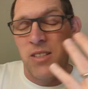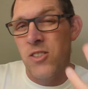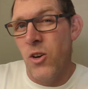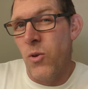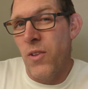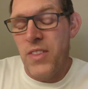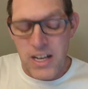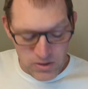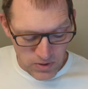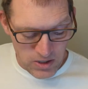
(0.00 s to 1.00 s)
So
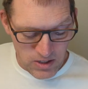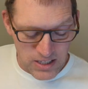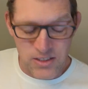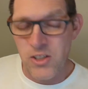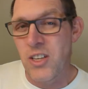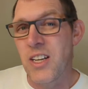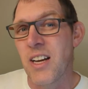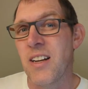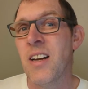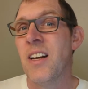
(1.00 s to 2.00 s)
that's what you get. So you
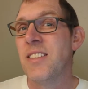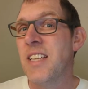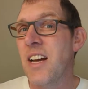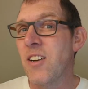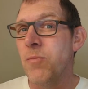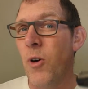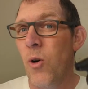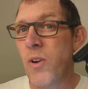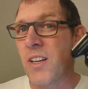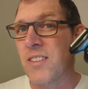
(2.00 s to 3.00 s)
get standard
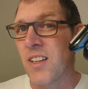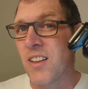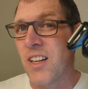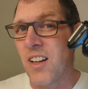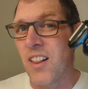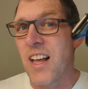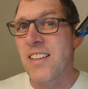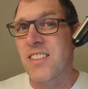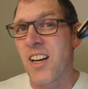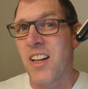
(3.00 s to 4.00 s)
mode is a little
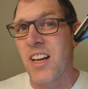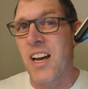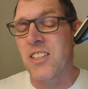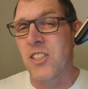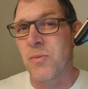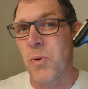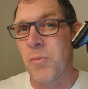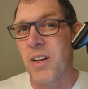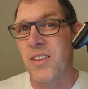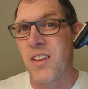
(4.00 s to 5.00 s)
less cutting actions per
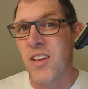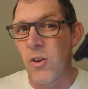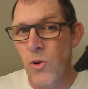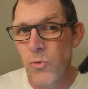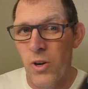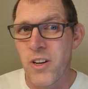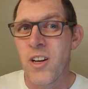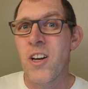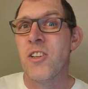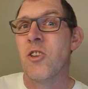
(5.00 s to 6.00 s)
minute than the old
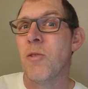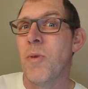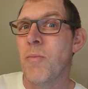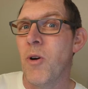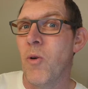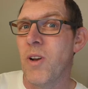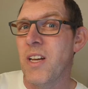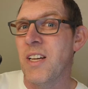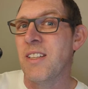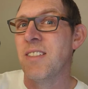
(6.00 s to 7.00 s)
one. Turbo mode
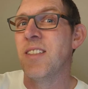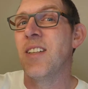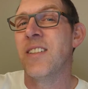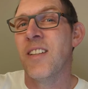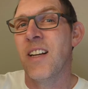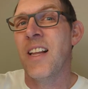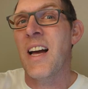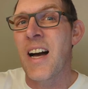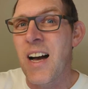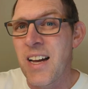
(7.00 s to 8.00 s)
is slightly
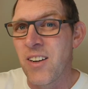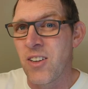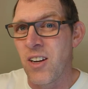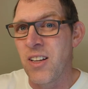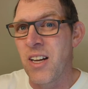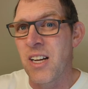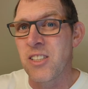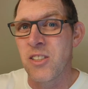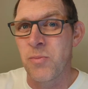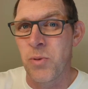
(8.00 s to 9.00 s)
higher cutting
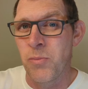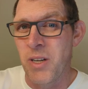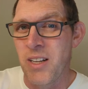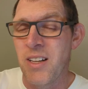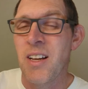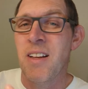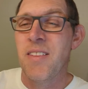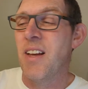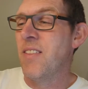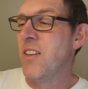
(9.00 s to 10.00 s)
actions per minute
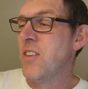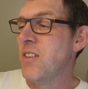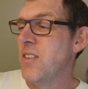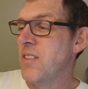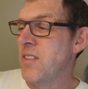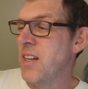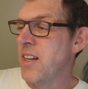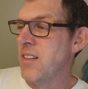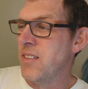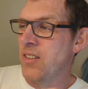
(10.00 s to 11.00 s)
than
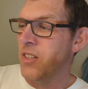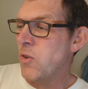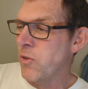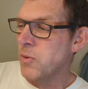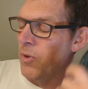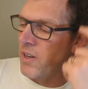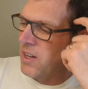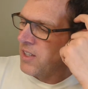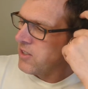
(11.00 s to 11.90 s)
the older one.